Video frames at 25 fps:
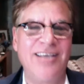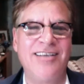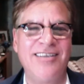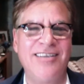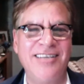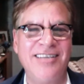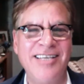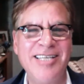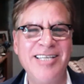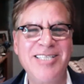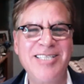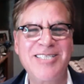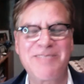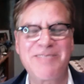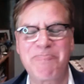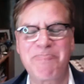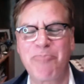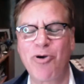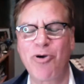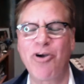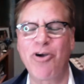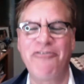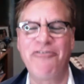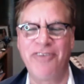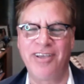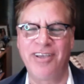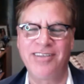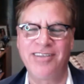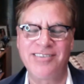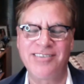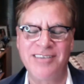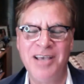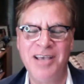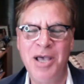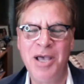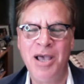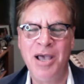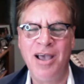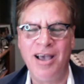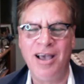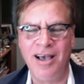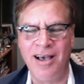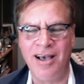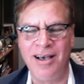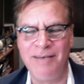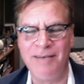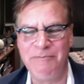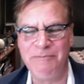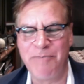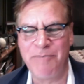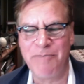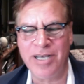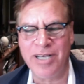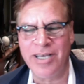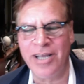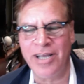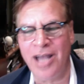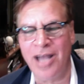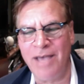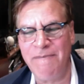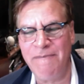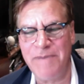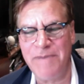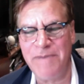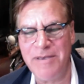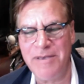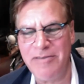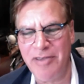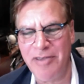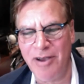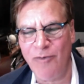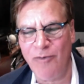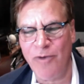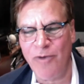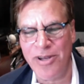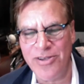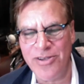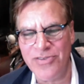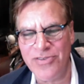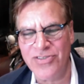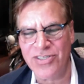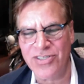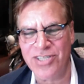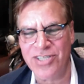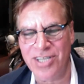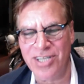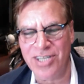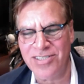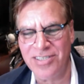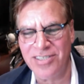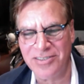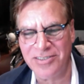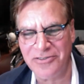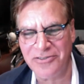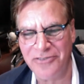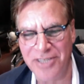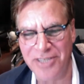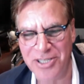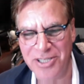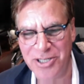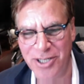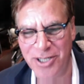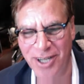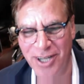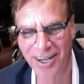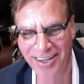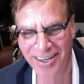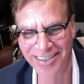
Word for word: it's perfect uh, but can I be there when you suggest it to Fincher?